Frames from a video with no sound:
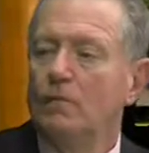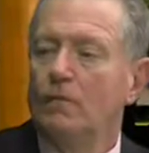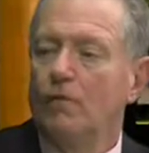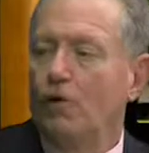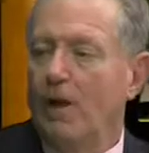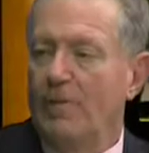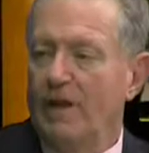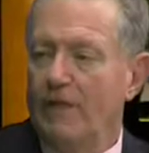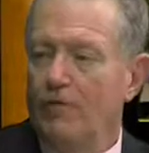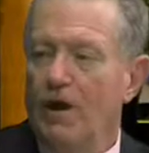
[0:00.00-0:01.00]
for how many
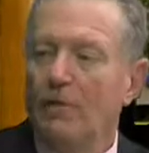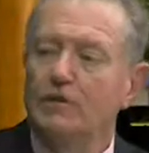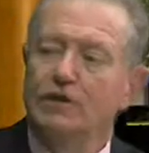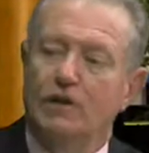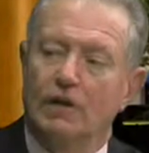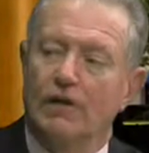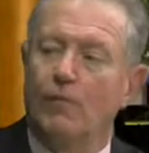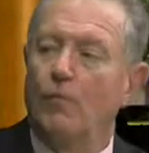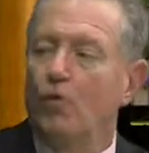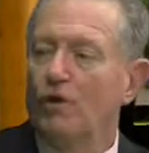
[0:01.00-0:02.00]
ever hours. She could give
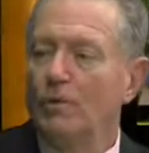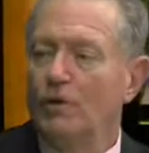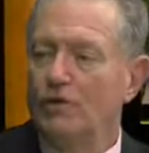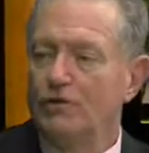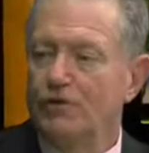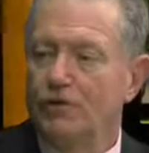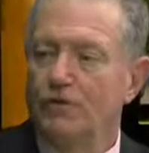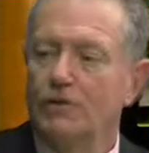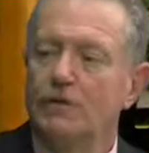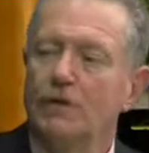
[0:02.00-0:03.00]
them more community
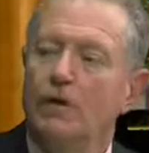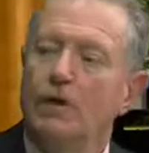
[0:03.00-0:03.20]
service.